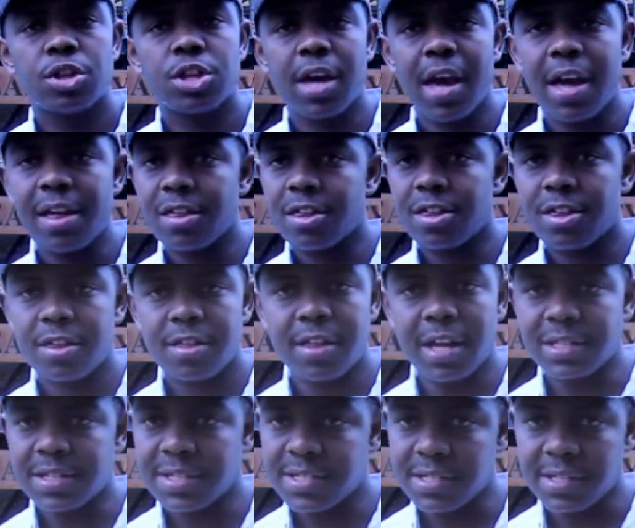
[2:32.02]
change
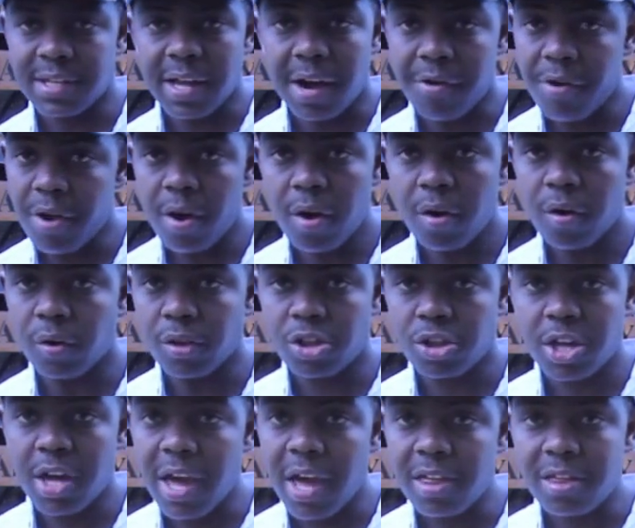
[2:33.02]
that scenario or
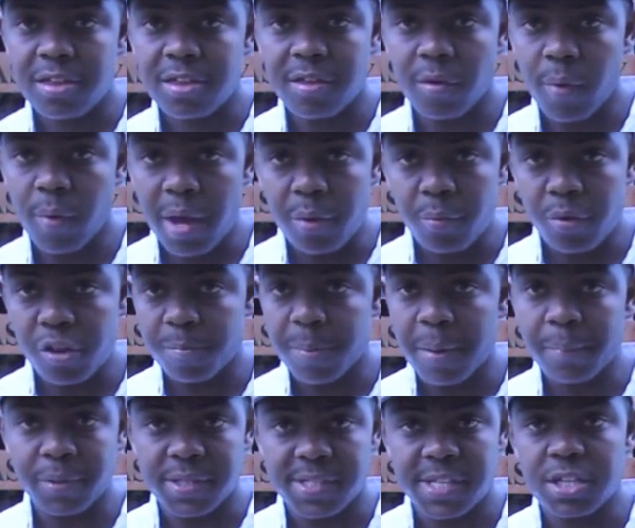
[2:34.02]
change the way in which
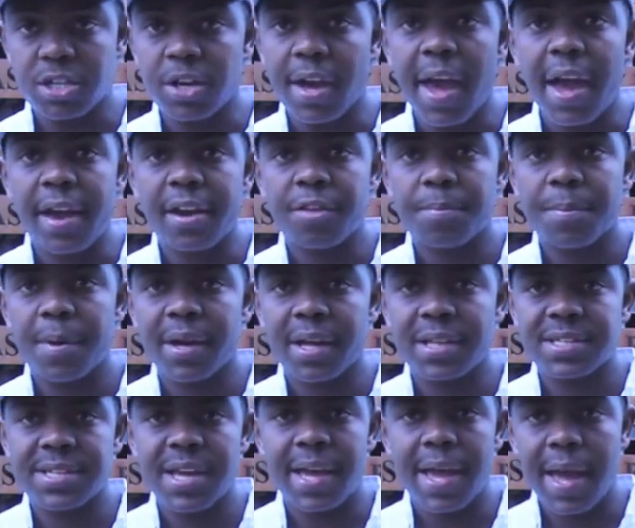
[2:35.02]
people see Johannesburg
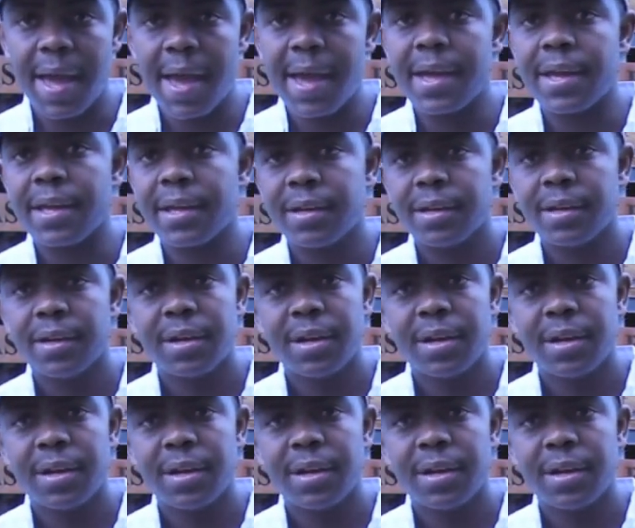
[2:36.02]
and say, hey,